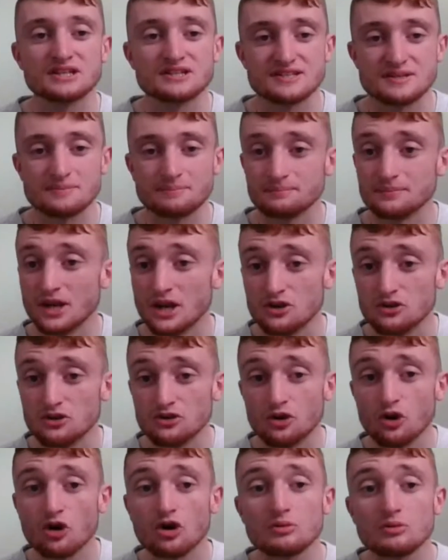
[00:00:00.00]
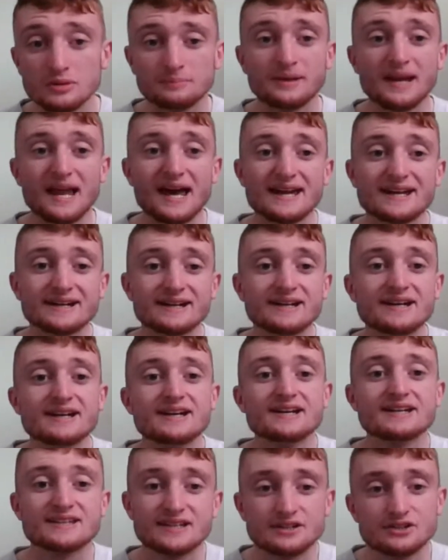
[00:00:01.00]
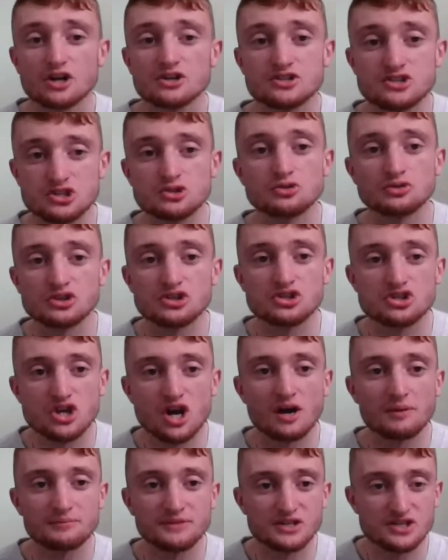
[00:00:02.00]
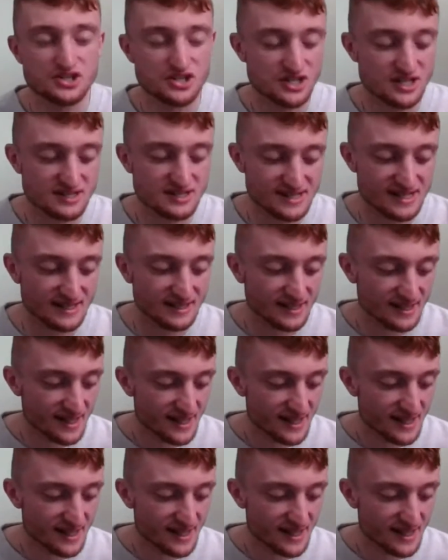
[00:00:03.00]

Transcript: because a normal player cannot do the job that she did.